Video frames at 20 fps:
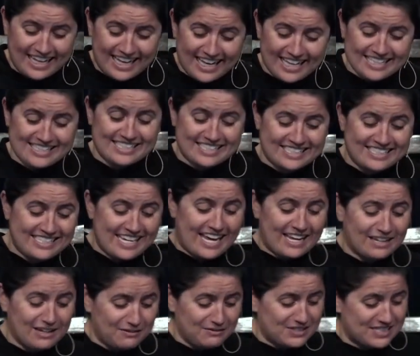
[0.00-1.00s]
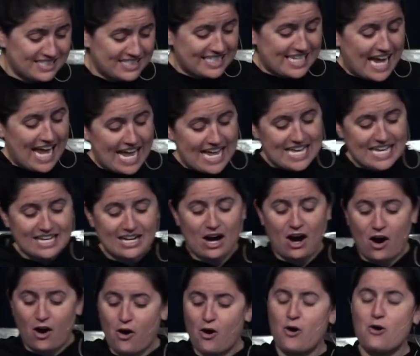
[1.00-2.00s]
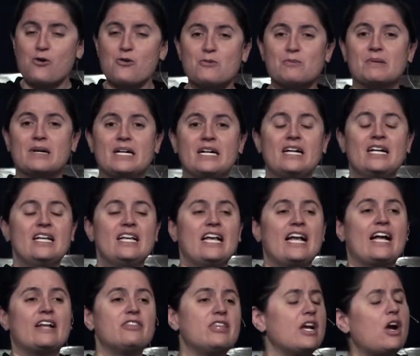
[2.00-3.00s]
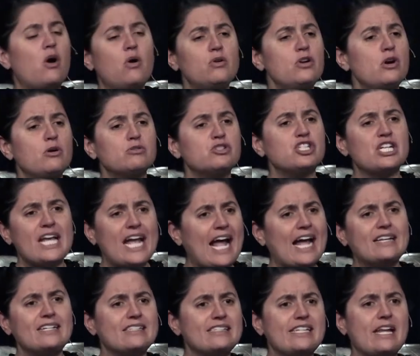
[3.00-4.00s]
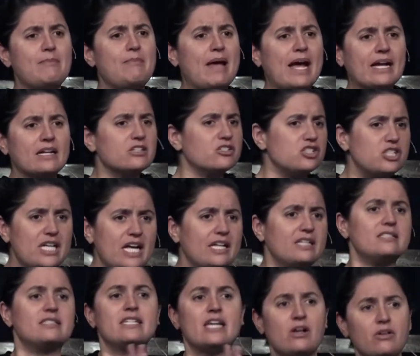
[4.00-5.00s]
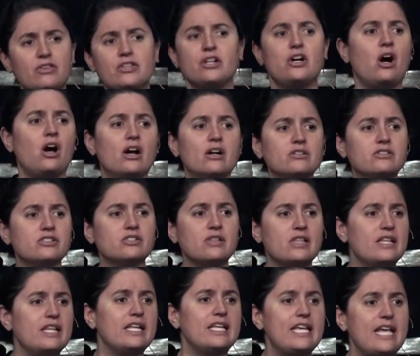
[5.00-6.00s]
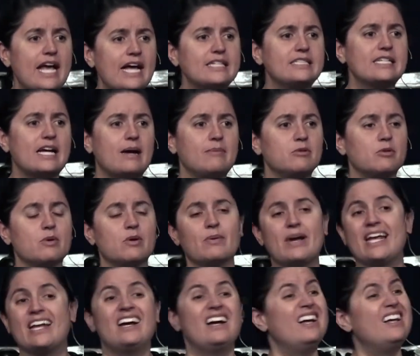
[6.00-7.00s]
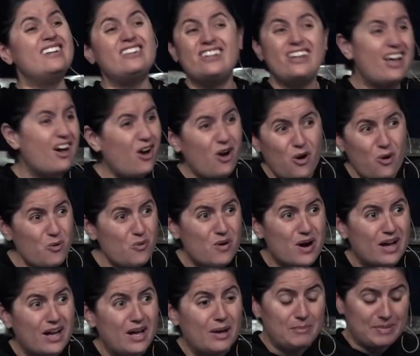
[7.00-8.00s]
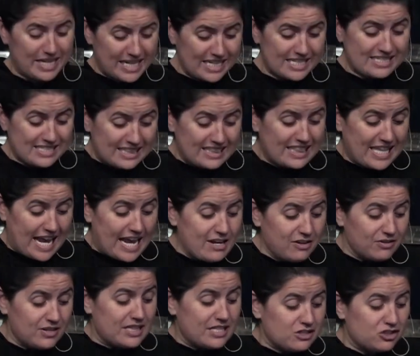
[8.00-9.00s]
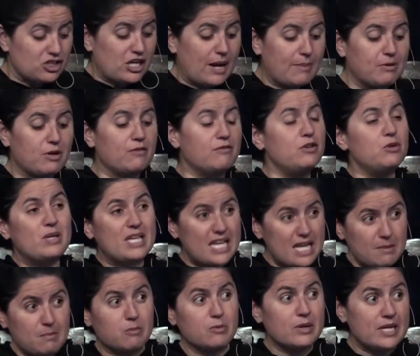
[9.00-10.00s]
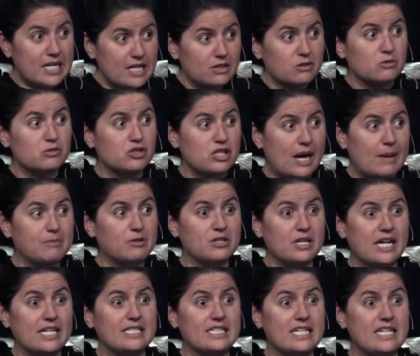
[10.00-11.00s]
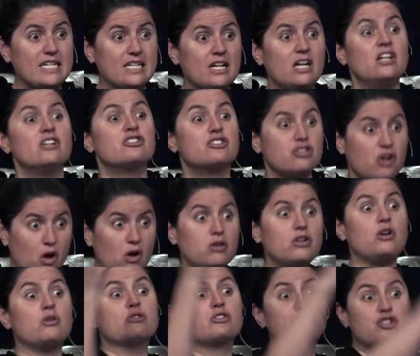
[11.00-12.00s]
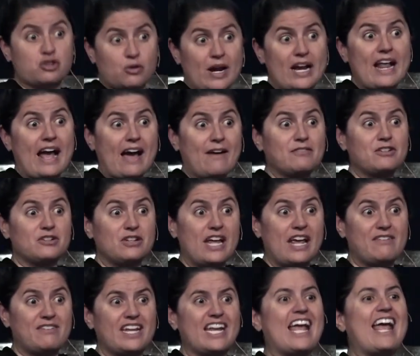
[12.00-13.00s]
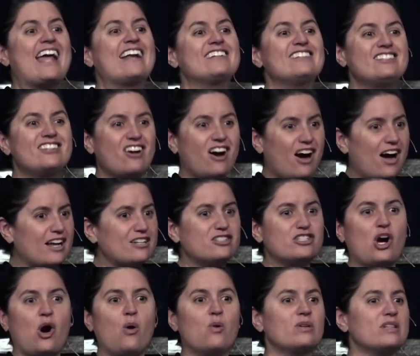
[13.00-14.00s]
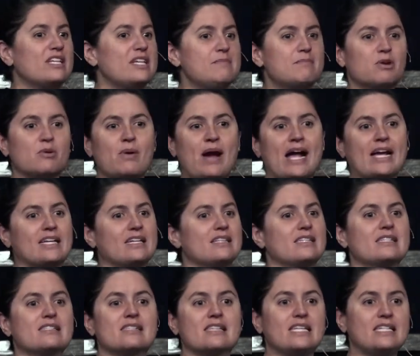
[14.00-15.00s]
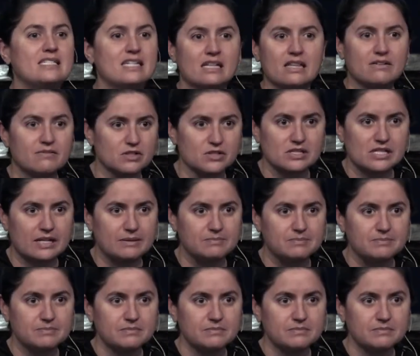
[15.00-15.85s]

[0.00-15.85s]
instead of staying home. And I think, oh no, she had to stay back because she had to tell the guards so that he had time to run away. No, because later in this chapter, if you keep reading through chapter 19, Saul goes straight after David and God totally miraculously delivers him.